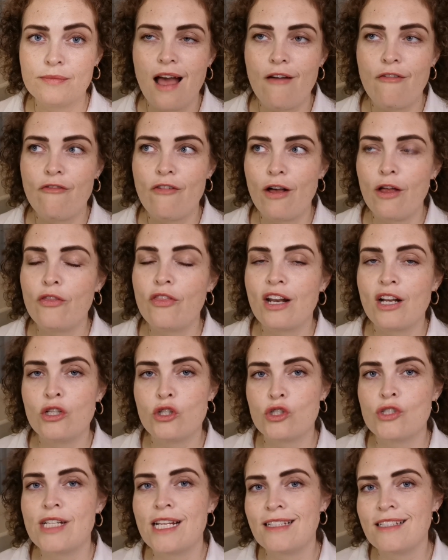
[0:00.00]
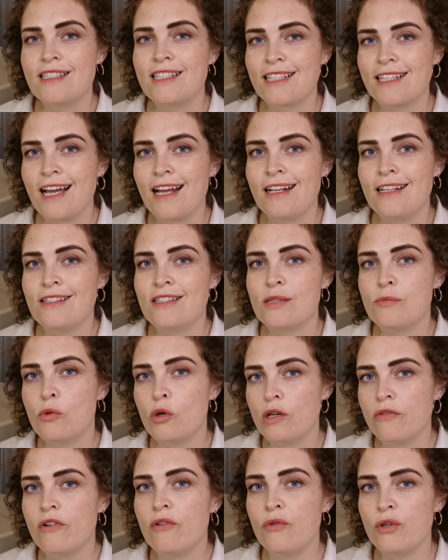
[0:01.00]
I felt that I just needed to get into
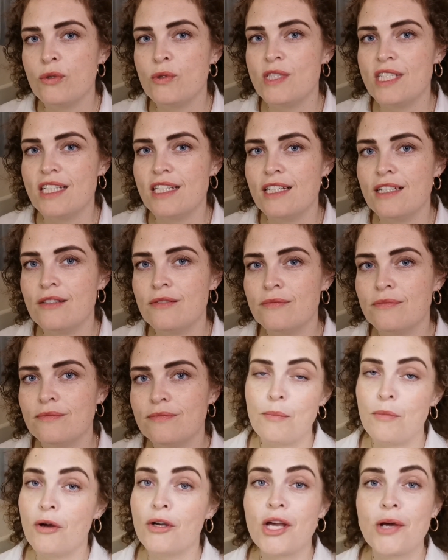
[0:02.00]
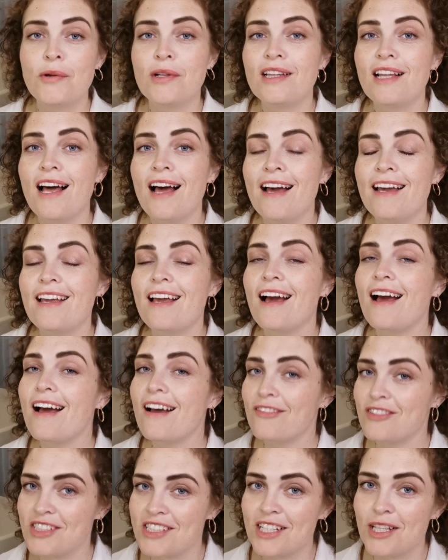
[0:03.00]
more of a routine. I'm not gonna lie,
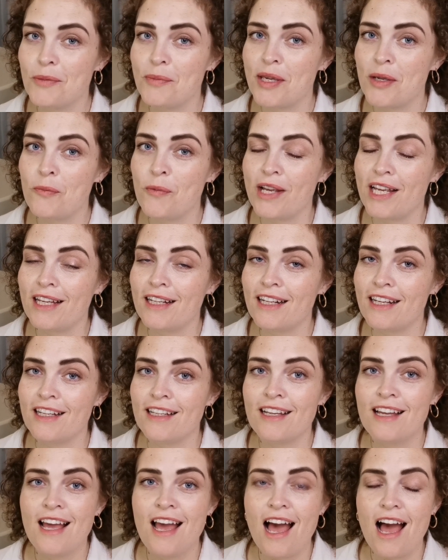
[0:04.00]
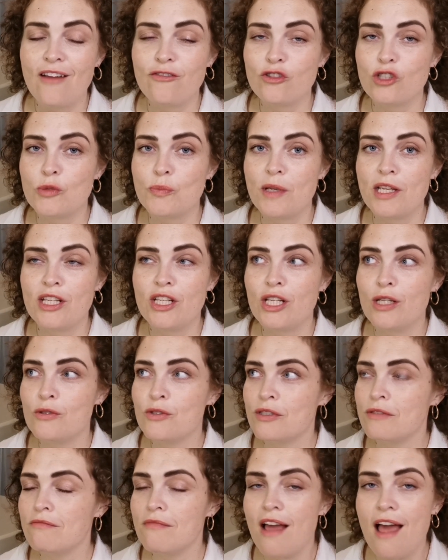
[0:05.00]
I've still been winging it. I've just been
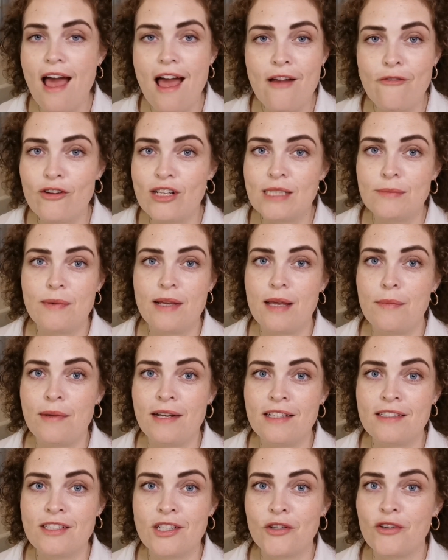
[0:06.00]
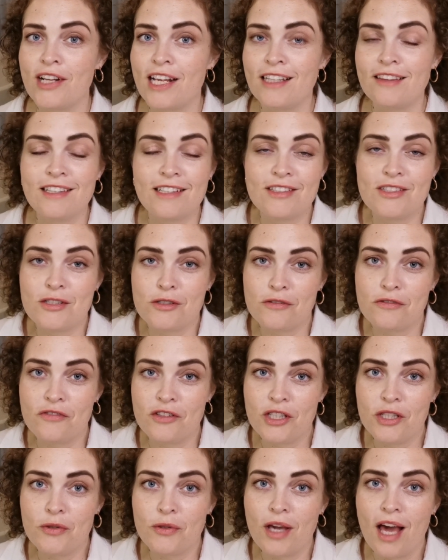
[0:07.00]
using every spare minute to create this stuff
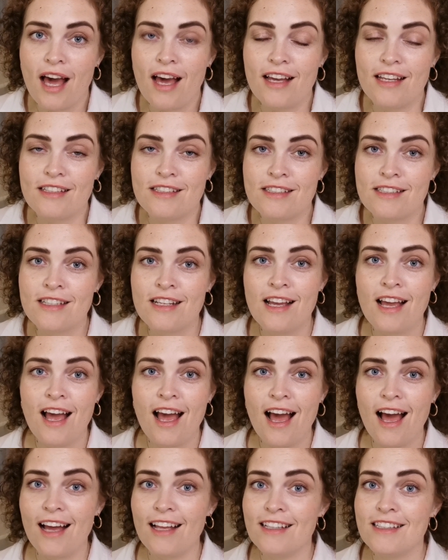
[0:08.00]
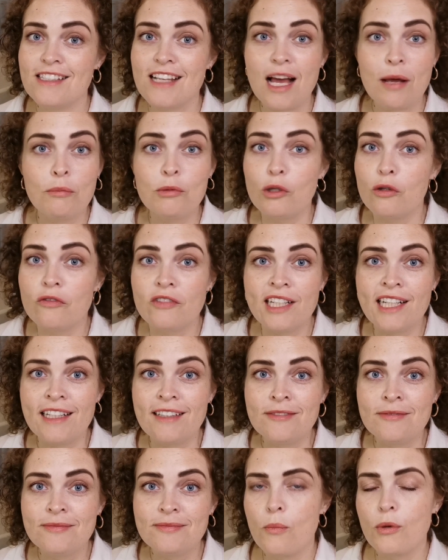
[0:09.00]
for you guys and I'm loving
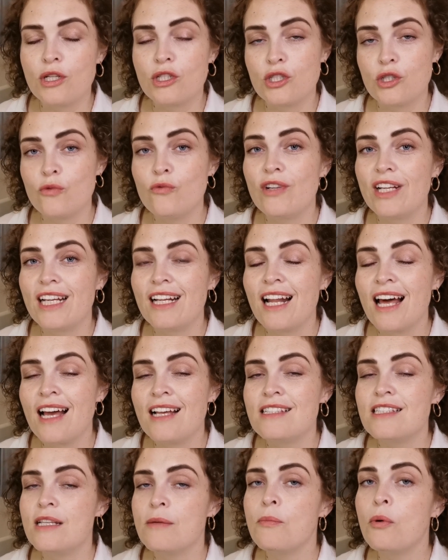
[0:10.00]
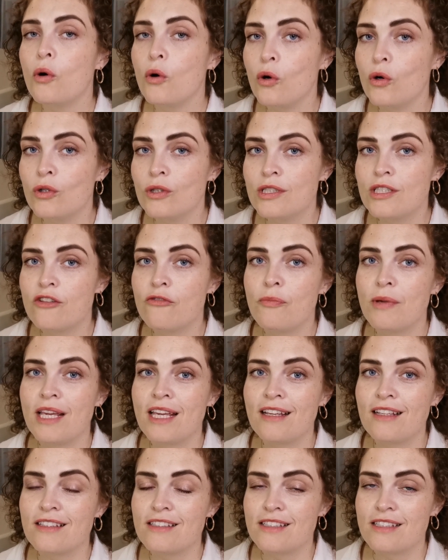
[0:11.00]
it. But I do realise the importance of
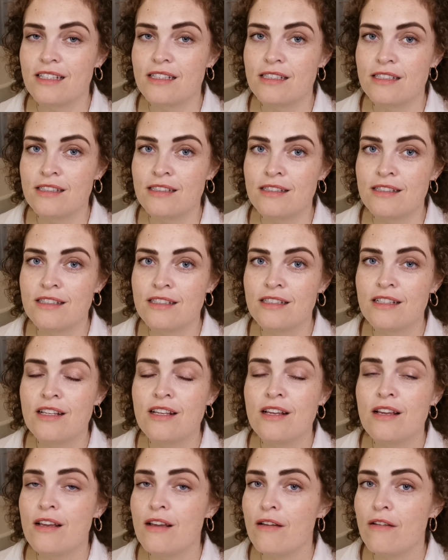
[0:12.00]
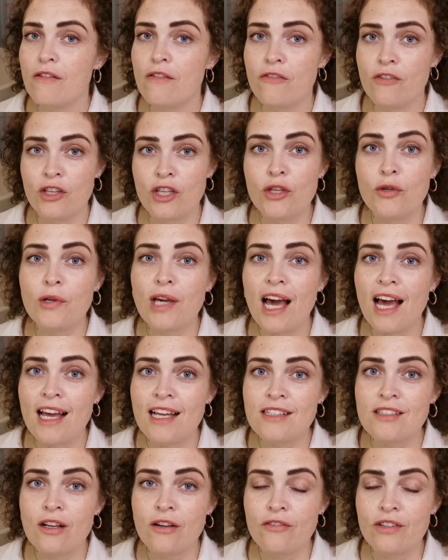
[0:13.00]
being consistent for you
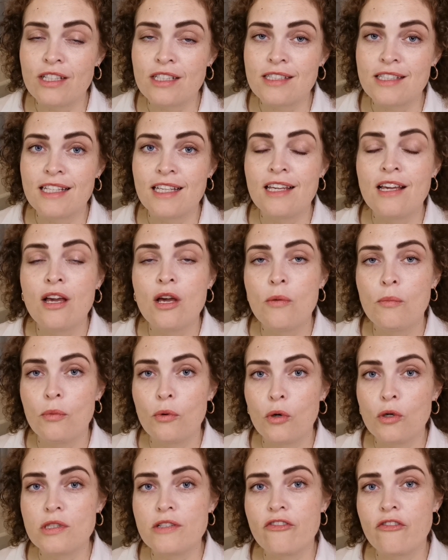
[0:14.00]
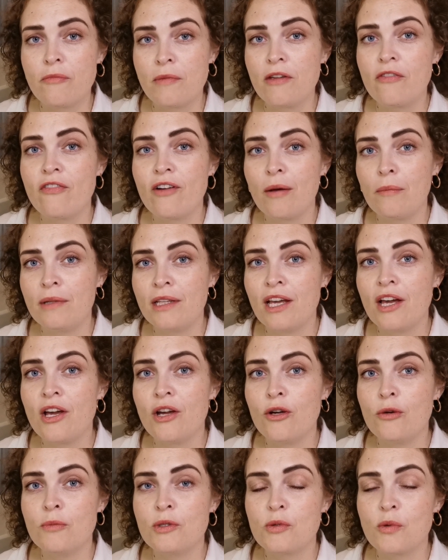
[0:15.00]
guys, obviously, but for me family at
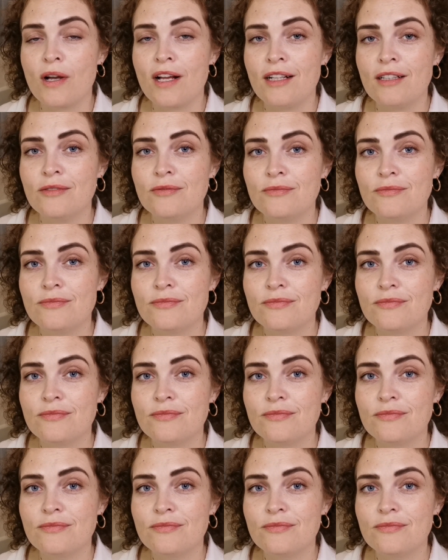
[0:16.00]
home as well.